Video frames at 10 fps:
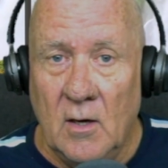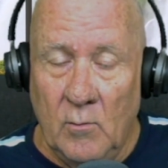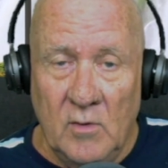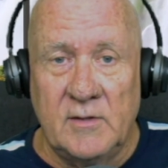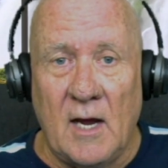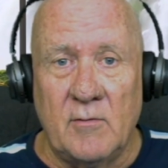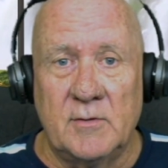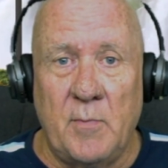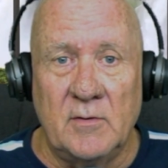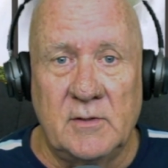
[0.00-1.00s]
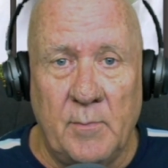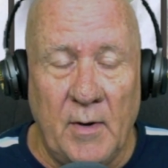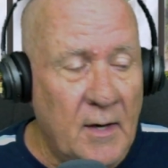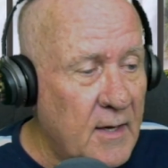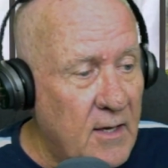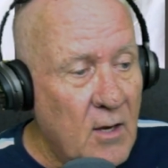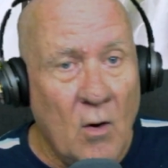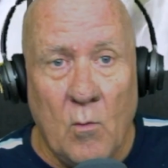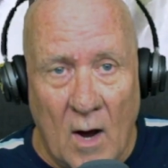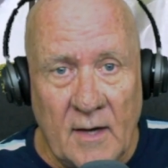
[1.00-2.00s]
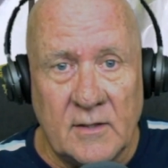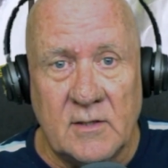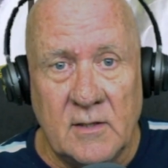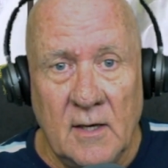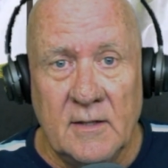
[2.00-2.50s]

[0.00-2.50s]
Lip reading: We'll take responsibility once